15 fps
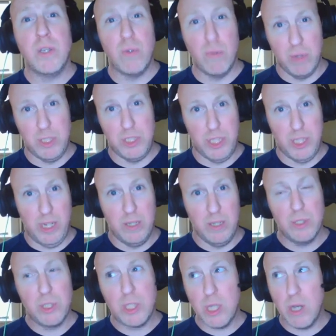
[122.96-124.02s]
eulogy.
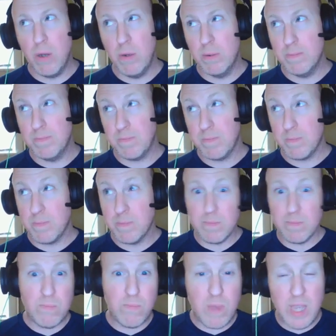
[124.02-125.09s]
So
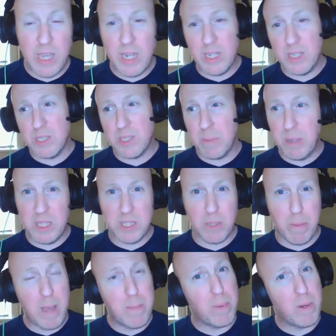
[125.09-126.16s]
it is a piece of
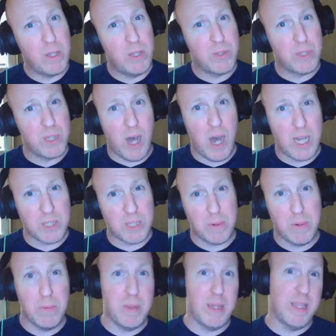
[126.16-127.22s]
paper. You see a
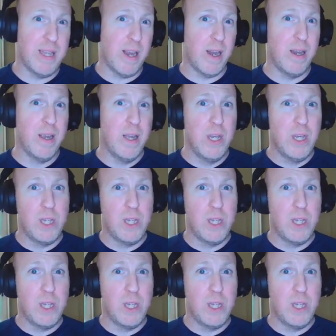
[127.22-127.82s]
hospital bed there.